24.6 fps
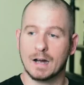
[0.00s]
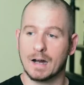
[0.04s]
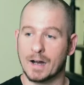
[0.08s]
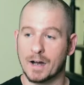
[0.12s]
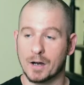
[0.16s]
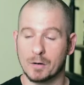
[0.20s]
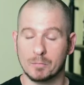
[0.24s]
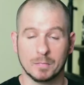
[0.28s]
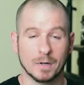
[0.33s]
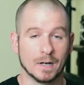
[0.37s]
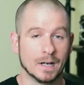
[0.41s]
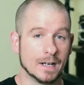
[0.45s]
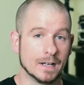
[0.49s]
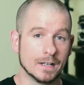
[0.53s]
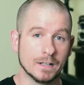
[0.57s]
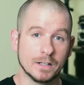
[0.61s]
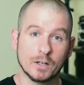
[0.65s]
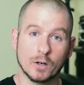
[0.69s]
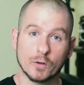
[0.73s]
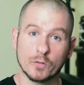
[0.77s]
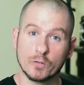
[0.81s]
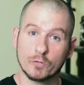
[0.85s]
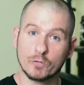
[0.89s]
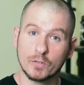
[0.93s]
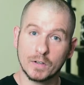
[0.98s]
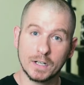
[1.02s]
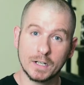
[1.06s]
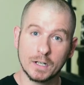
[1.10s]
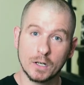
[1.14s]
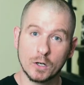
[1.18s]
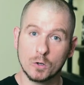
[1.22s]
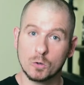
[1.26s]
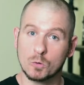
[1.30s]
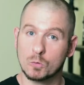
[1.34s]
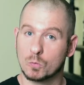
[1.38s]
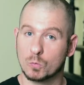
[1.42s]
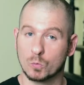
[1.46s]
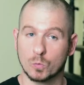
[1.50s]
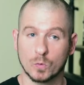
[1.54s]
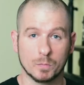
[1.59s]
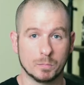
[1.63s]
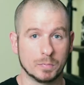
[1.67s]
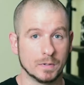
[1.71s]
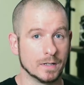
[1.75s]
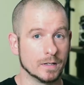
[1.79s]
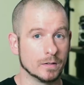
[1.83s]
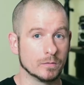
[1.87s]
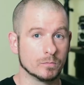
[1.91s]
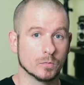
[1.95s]
Um, you know, the video would
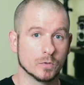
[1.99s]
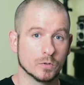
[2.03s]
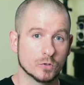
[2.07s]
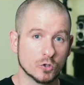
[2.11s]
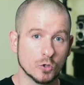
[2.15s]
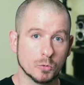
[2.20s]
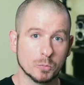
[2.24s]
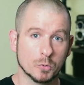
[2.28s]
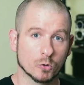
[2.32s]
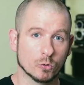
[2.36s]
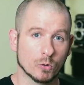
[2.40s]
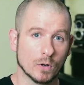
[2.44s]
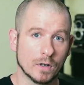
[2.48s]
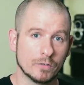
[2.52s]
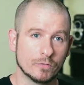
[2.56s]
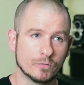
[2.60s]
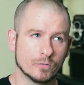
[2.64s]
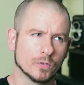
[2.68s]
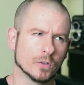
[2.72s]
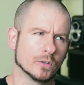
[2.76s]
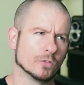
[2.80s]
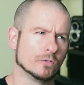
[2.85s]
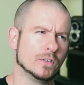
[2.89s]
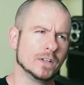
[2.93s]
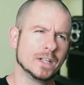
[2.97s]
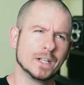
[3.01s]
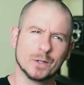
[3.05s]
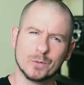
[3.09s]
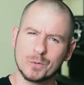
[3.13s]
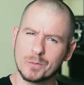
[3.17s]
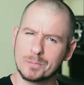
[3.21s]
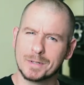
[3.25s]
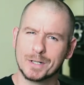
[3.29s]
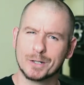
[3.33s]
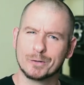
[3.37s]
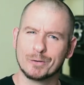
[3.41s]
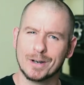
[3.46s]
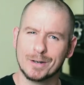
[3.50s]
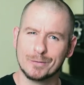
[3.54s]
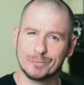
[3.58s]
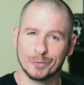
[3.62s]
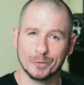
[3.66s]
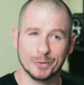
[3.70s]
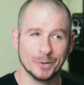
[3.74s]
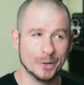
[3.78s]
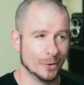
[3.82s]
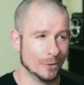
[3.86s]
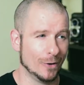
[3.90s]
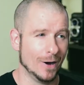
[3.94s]
be super grateful. The video would be
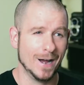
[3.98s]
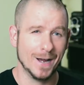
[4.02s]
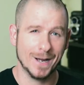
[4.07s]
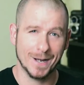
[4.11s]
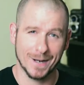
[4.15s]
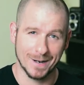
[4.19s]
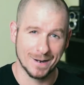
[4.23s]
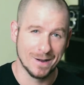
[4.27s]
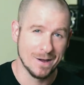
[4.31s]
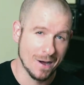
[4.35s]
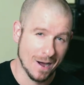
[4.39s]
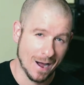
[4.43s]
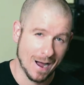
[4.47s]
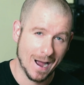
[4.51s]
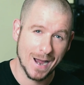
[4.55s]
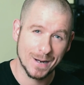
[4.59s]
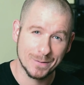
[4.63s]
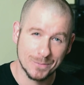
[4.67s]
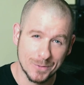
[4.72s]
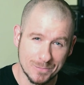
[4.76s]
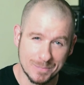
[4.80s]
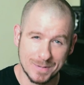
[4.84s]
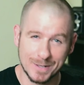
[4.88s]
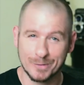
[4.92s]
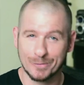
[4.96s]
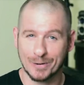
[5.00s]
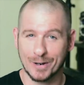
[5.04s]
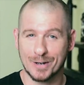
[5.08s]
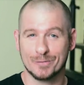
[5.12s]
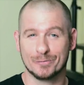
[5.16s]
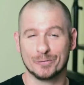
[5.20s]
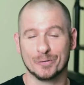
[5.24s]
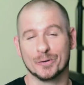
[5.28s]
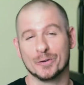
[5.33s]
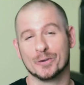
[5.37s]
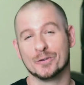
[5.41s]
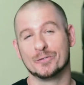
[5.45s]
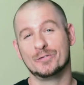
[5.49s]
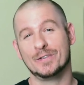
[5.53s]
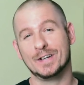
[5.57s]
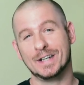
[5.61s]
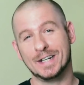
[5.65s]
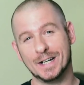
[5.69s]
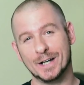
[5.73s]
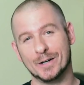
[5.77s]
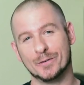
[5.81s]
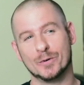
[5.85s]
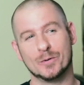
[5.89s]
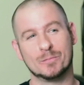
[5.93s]
grateful. No, I, I would be grateful. The
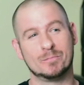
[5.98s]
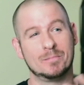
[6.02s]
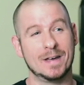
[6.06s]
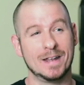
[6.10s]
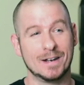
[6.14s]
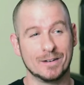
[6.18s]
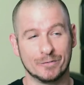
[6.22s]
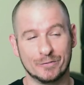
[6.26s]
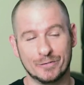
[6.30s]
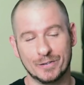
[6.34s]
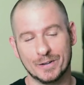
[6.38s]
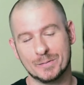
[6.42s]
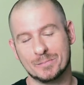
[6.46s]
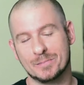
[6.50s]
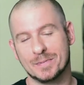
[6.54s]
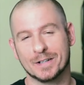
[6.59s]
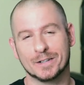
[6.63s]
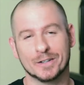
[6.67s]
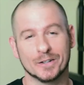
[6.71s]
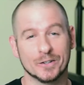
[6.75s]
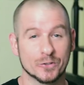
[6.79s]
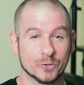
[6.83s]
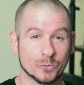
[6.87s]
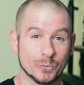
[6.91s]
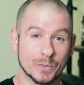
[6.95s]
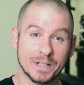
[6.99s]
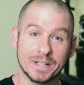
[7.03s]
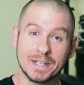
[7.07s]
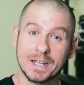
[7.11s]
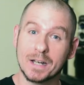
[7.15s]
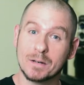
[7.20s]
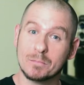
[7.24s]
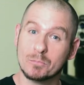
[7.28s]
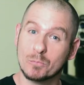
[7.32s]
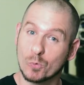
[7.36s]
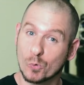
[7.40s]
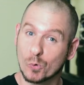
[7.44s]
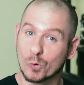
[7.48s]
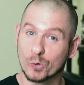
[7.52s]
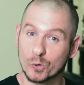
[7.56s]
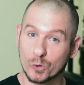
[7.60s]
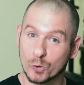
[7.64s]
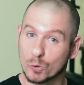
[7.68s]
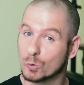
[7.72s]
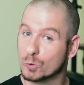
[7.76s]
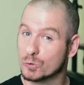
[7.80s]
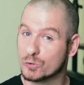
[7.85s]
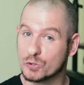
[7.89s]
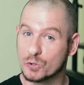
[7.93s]
video would benefit because we'd get more
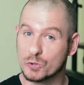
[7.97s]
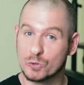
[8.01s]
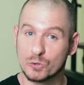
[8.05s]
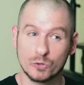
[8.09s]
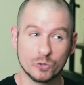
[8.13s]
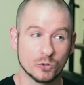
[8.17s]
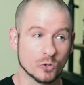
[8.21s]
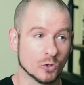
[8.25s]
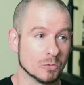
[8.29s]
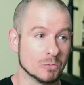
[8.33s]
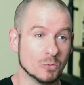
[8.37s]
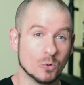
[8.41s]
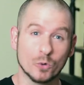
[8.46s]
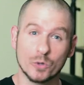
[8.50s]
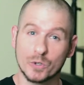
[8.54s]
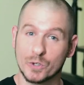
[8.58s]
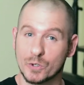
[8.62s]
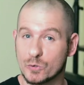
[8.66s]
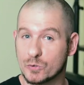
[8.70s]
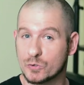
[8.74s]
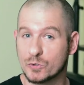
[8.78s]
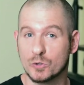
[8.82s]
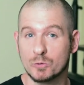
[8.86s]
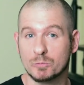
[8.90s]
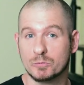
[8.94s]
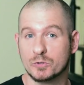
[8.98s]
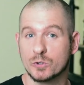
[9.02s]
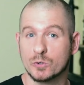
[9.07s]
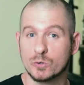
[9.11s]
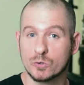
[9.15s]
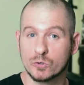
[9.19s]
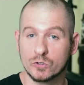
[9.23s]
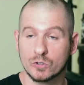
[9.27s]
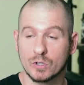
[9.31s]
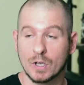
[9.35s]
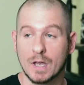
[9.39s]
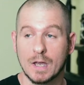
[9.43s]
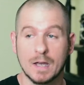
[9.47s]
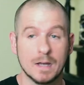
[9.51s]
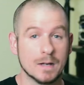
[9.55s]
Google juice or more YouTube juice.